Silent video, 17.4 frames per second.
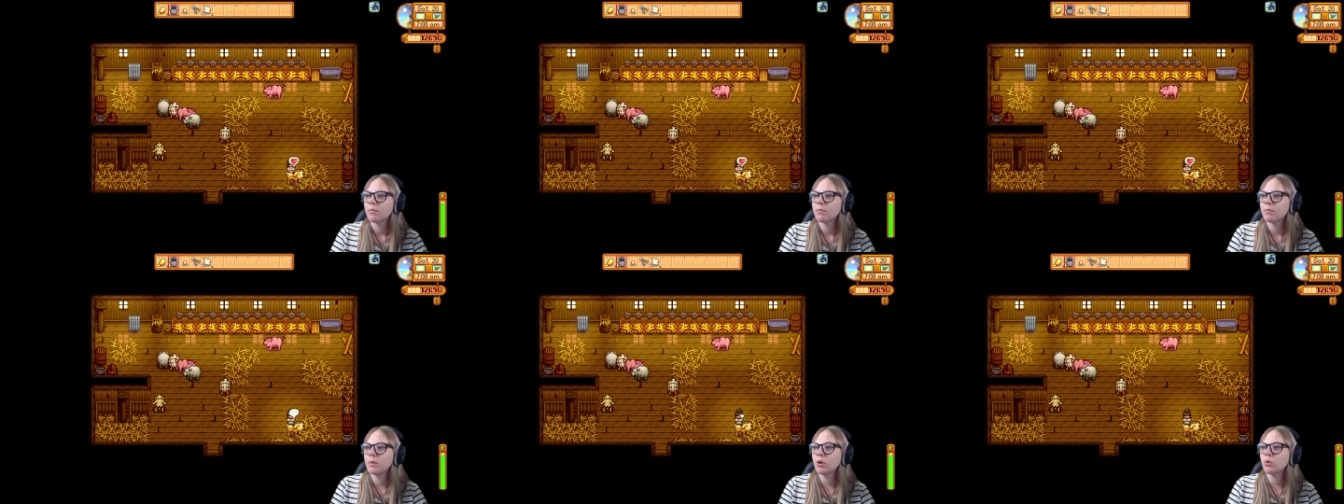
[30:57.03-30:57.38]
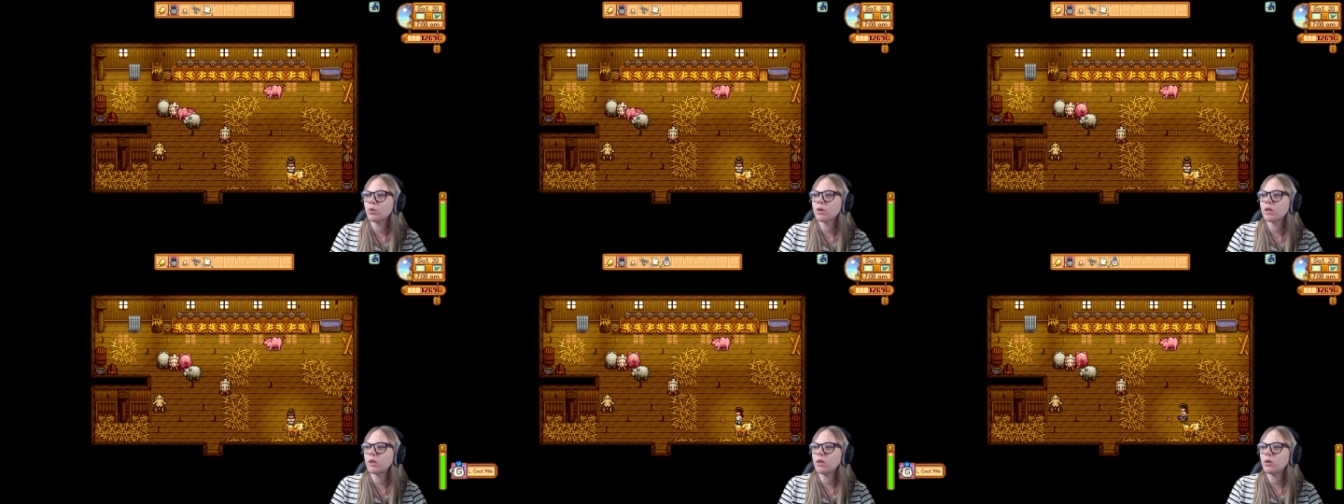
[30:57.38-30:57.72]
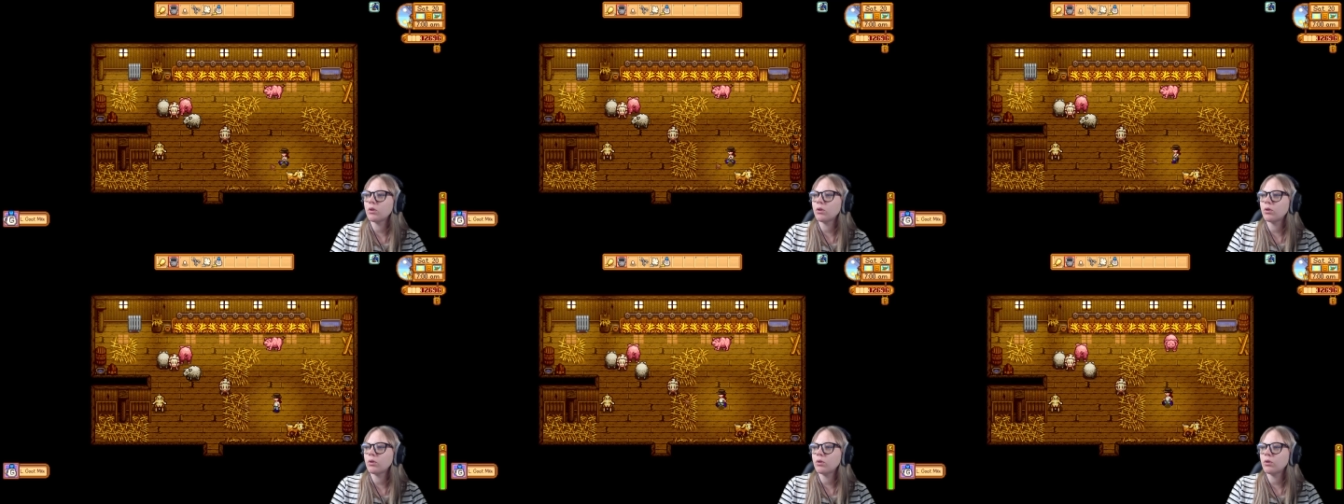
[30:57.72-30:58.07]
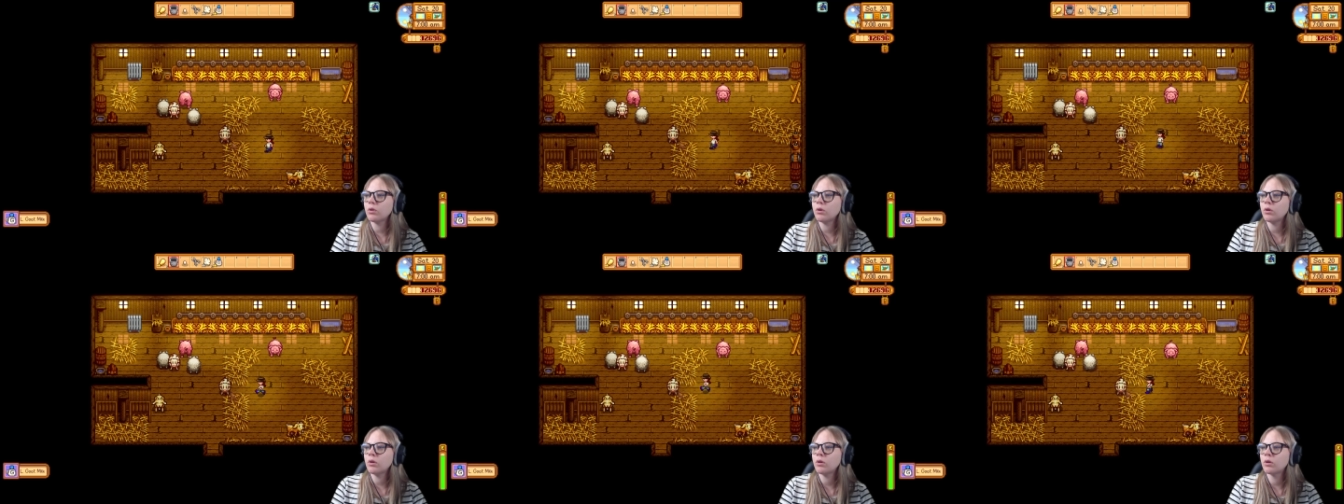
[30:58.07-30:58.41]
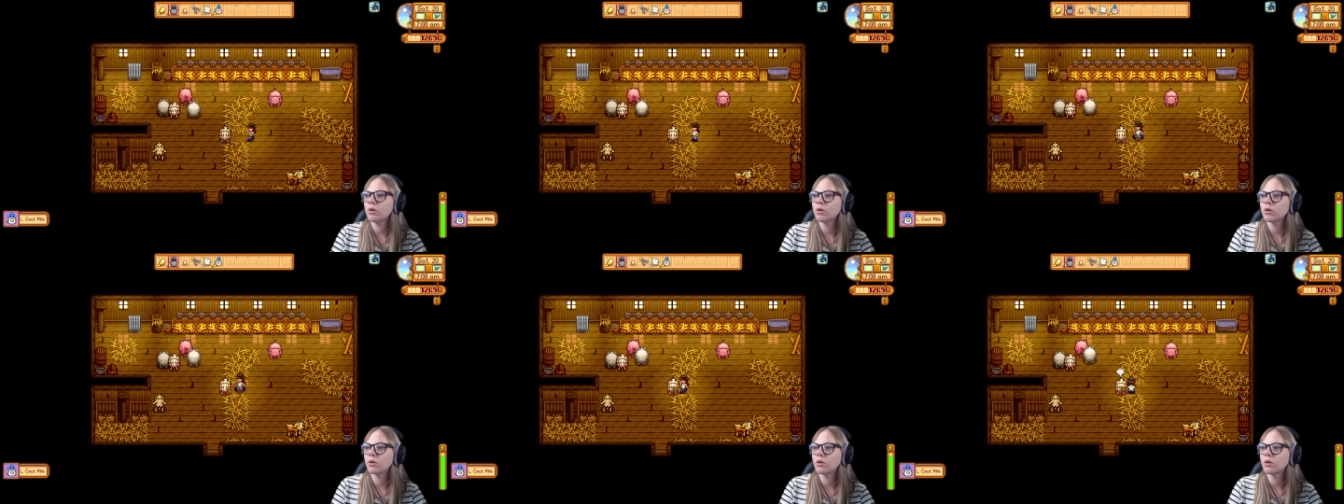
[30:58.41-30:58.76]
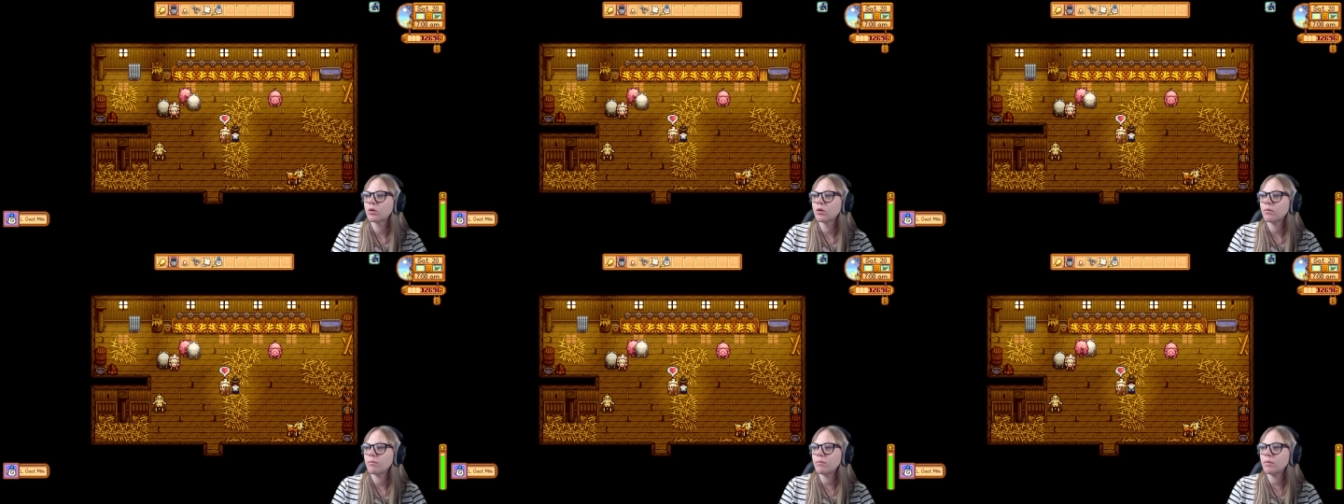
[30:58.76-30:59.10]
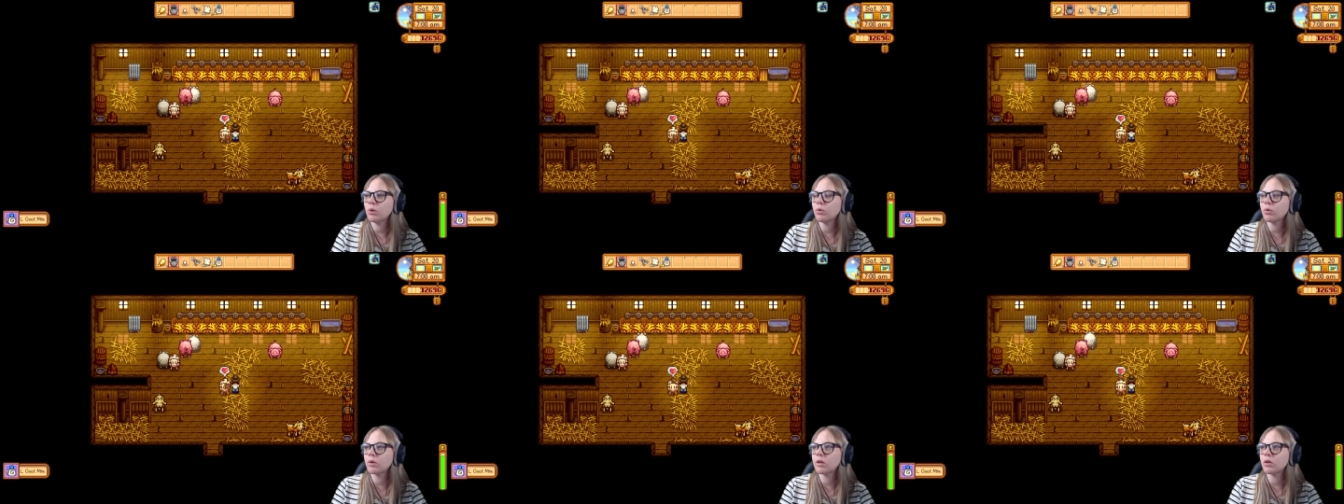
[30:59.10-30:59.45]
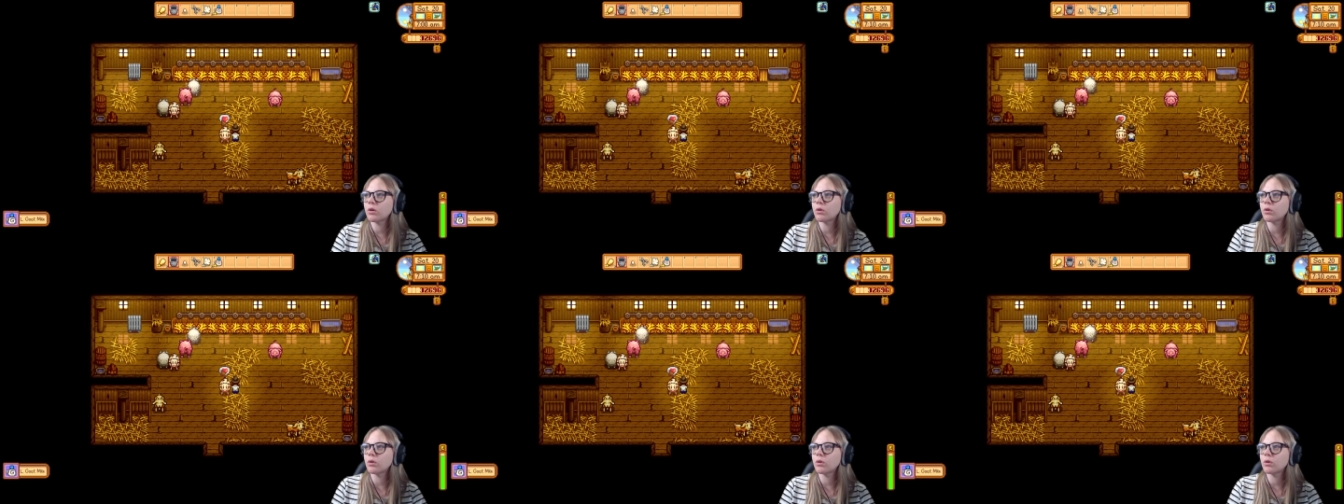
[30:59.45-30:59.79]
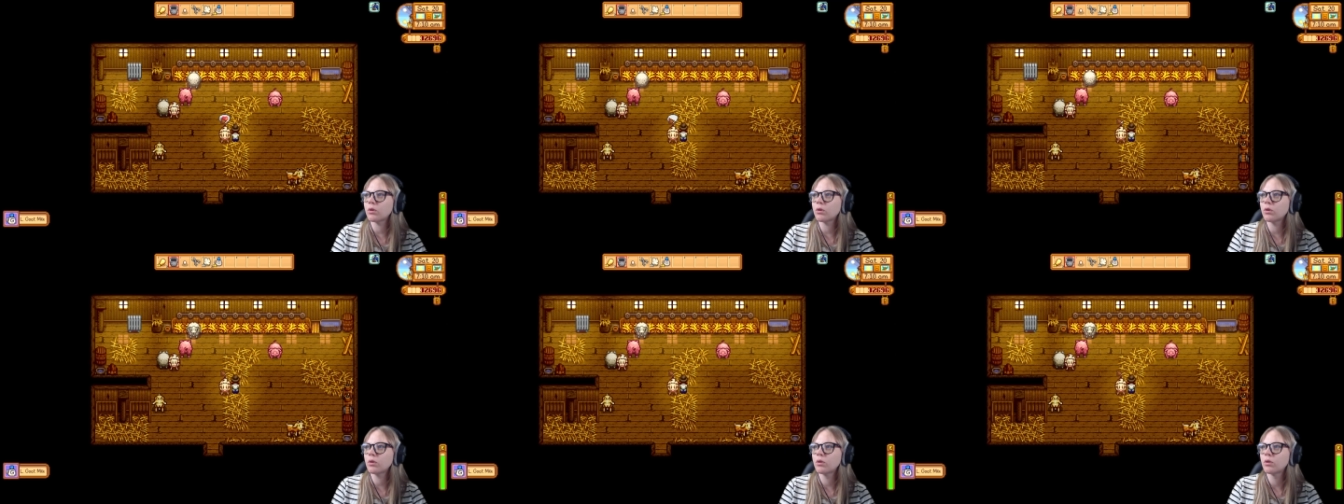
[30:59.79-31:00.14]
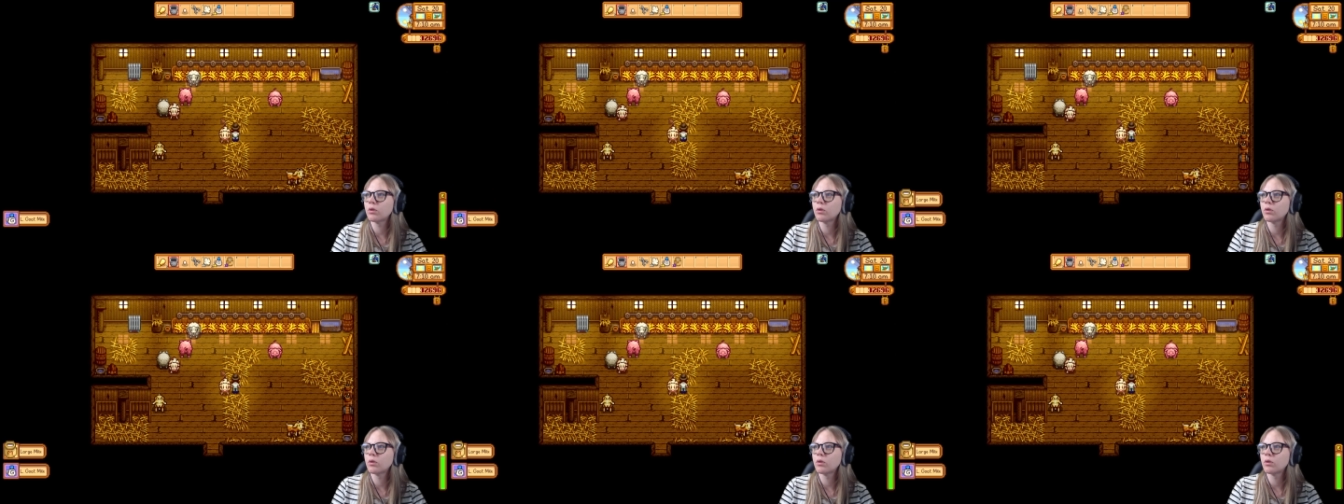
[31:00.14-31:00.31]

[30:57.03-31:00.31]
Milk you. Milk you.